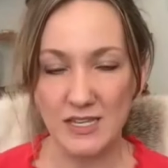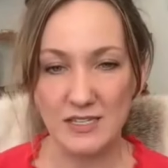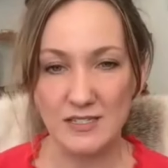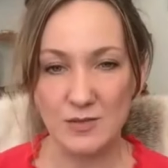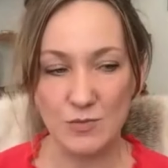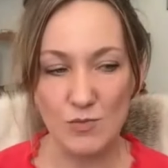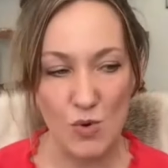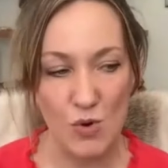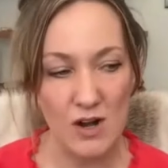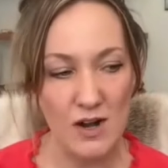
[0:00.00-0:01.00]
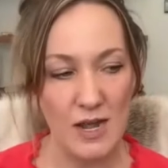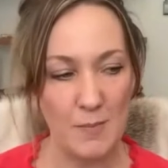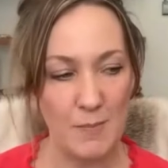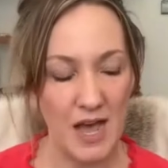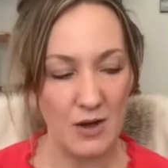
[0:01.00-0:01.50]
is more
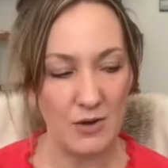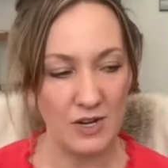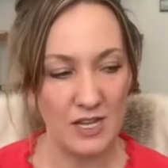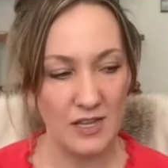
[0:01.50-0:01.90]
about